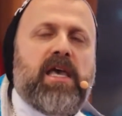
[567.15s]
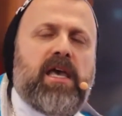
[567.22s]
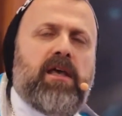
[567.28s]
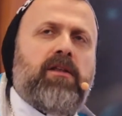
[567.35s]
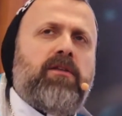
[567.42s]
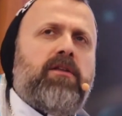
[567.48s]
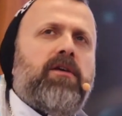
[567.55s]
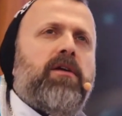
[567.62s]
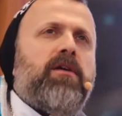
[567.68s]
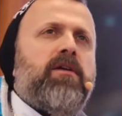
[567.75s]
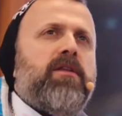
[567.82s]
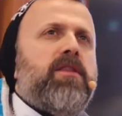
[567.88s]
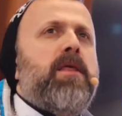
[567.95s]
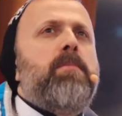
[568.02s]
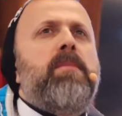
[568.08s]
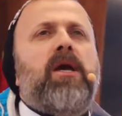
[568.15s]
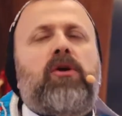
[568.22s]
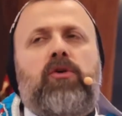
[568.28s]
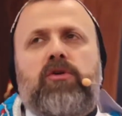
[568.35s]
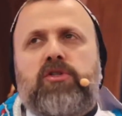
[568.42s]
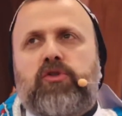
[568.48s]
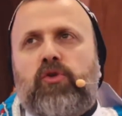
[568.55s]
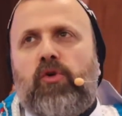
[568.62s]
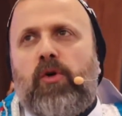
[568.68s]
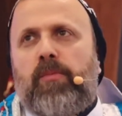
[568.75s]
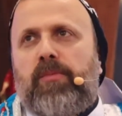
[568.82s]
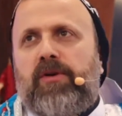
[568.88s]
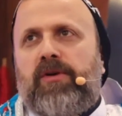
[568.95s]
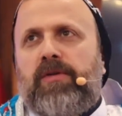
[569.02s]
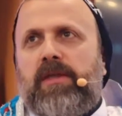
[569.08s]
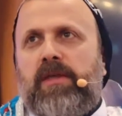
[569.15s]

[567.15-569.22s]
under the microscope